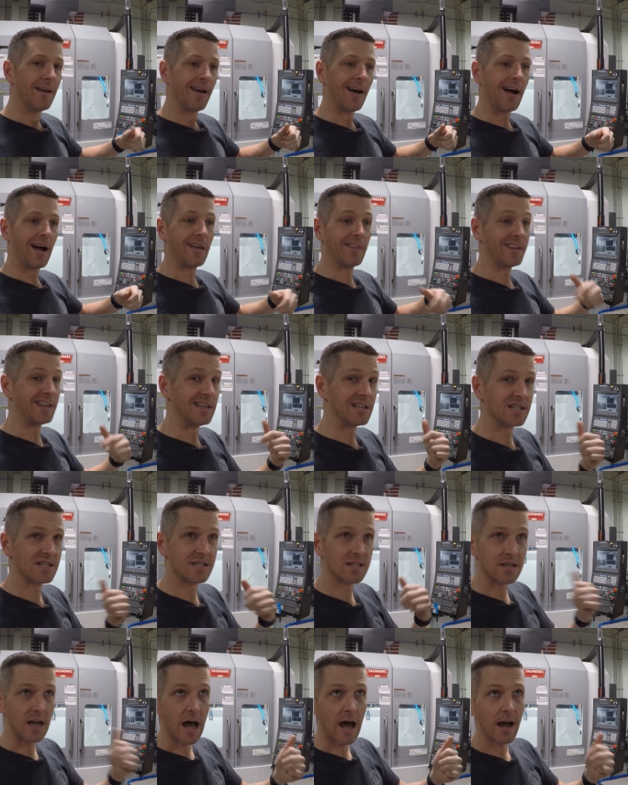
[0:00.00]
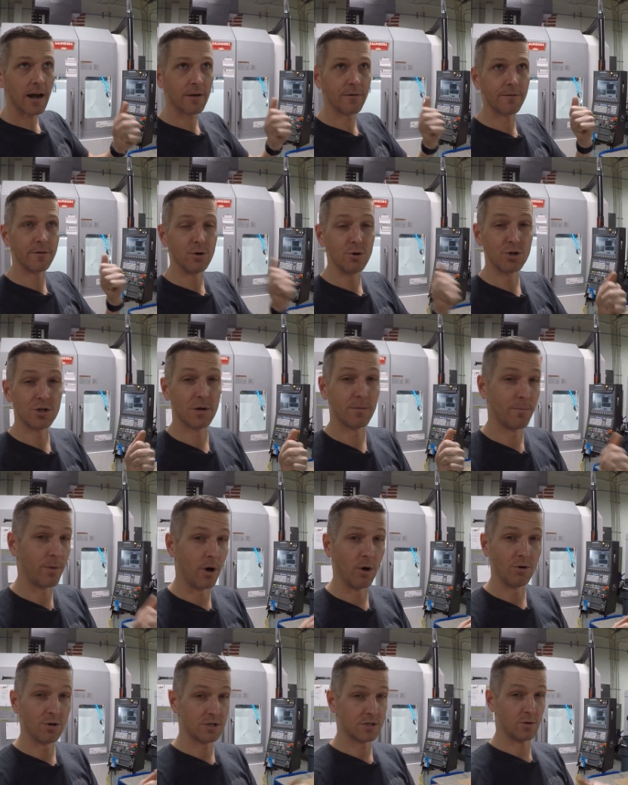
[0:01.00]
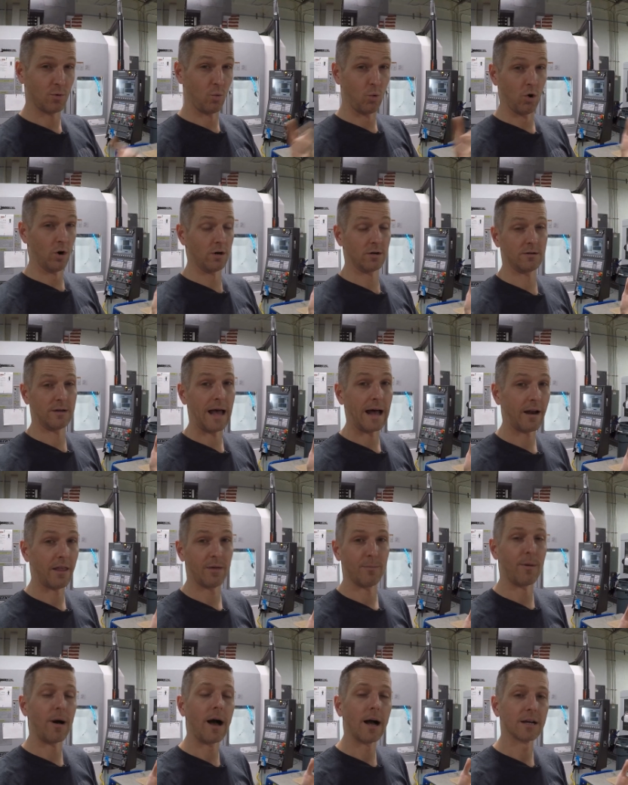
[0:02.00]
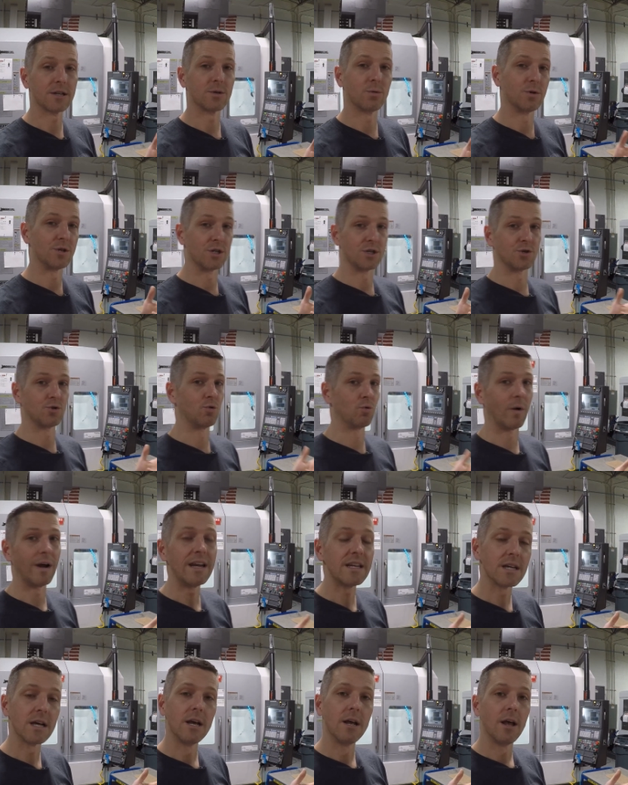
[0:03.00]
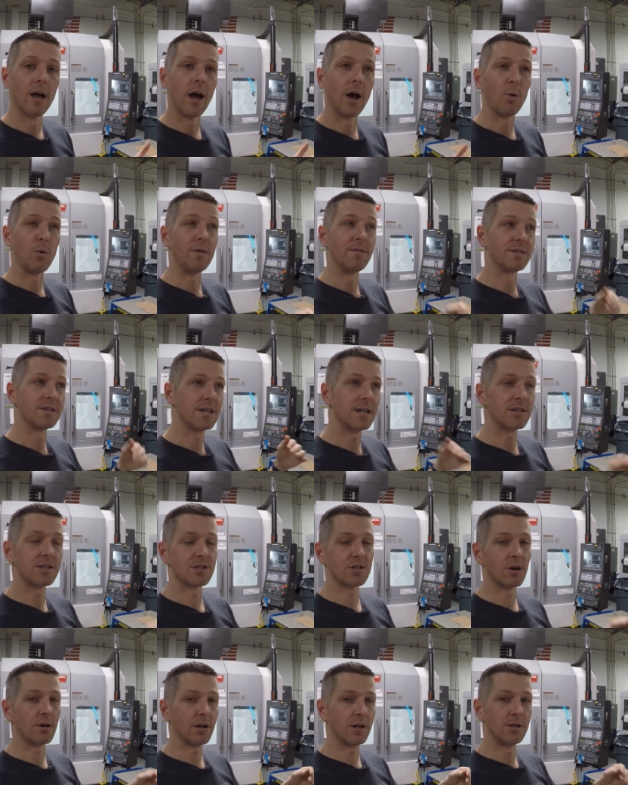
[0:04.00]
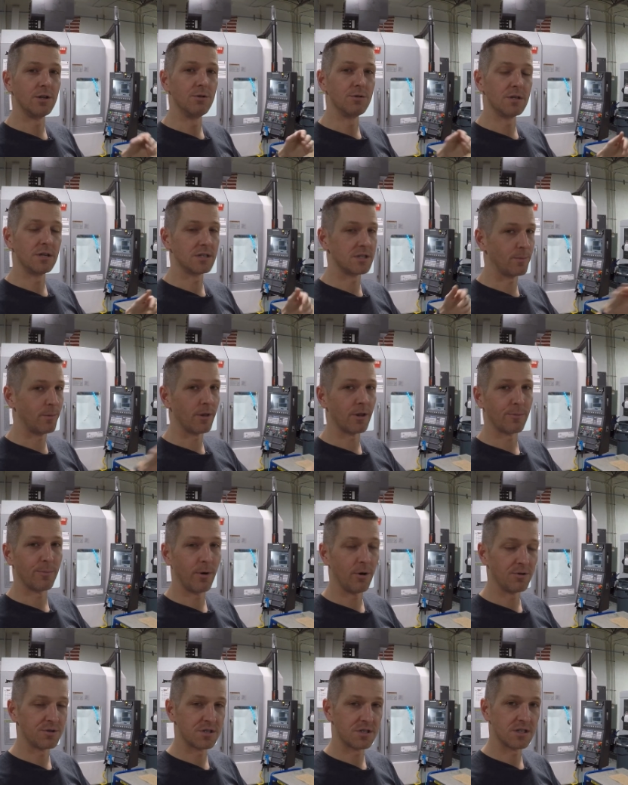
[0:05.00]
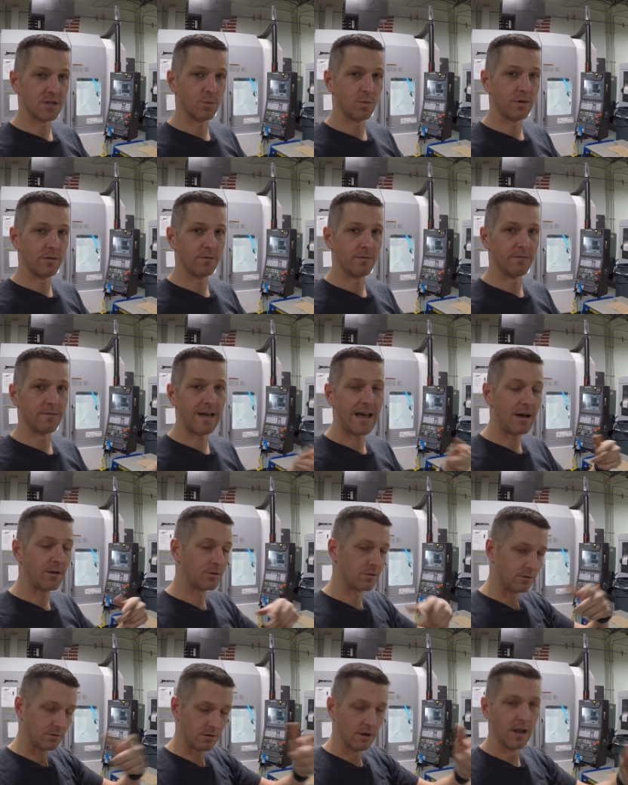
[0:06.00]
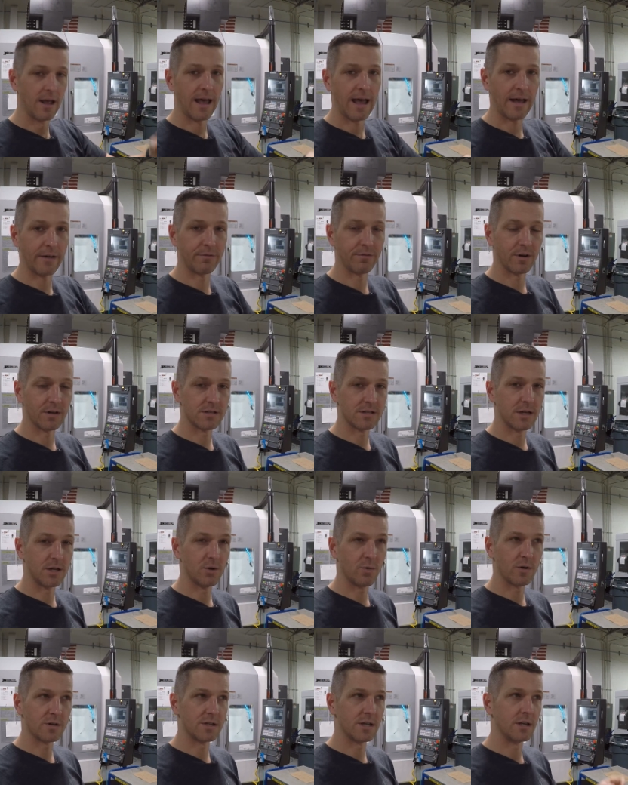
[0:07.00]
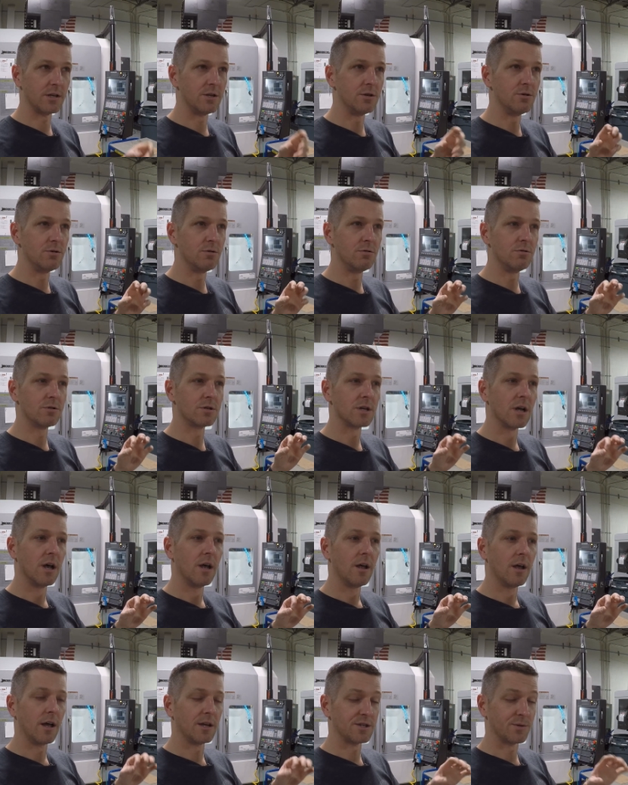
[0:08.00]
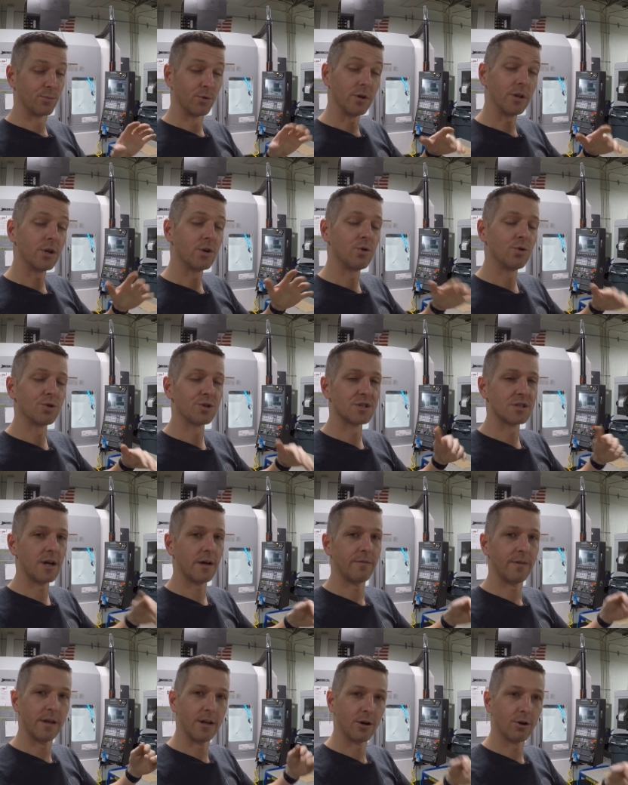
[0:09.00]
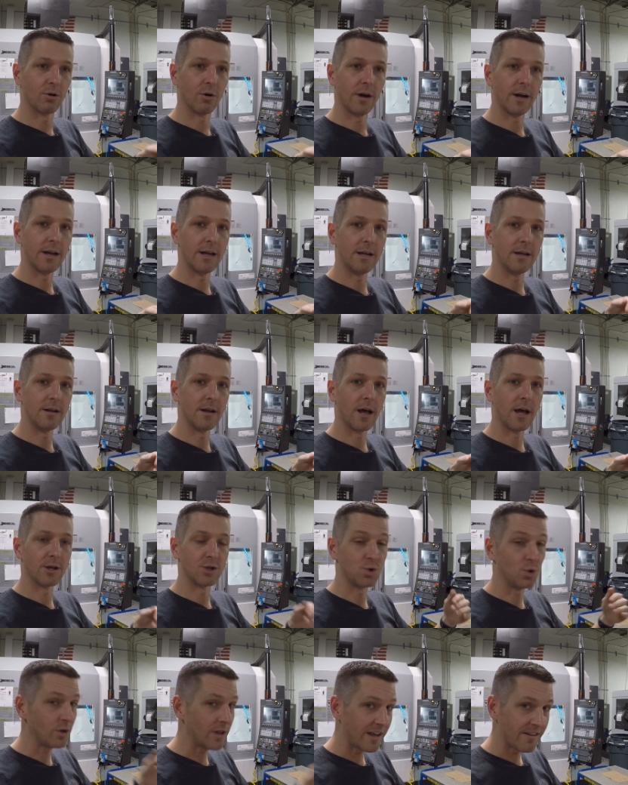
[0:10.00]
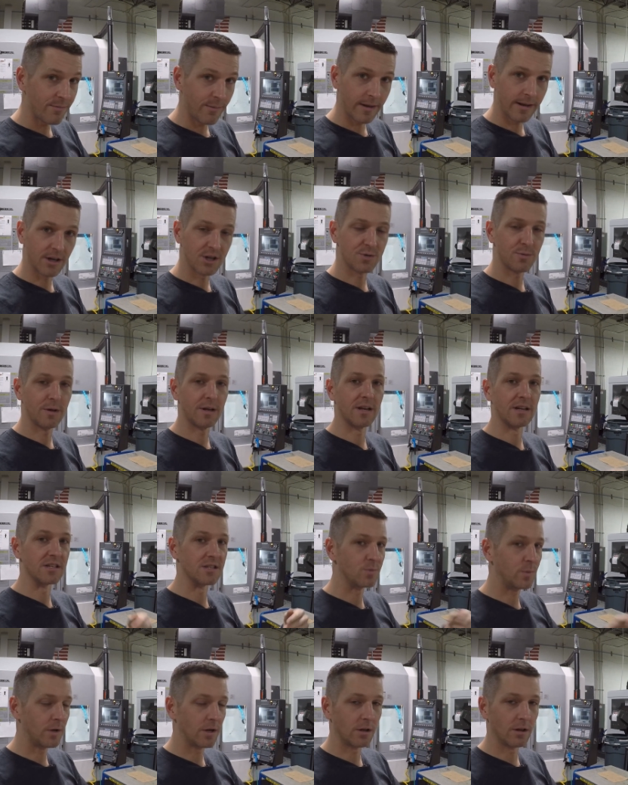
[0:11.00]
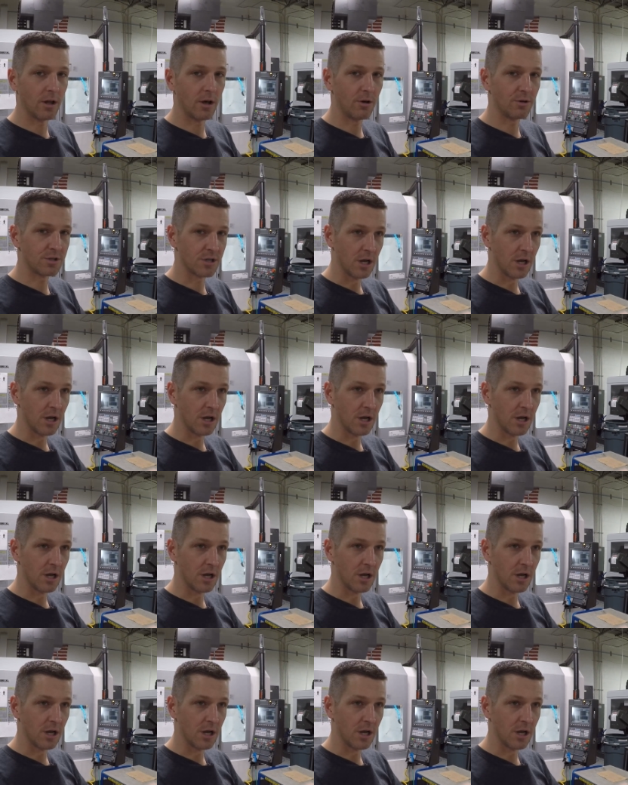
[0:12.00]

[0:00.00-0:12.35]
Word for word: uh, the stock Fusion Post worked out of the box, which is great. Uh, we've since started using some other posts that we've found or had friends send to us that use uh, some really cool stuff integrating uh, tool life management and spindle loads.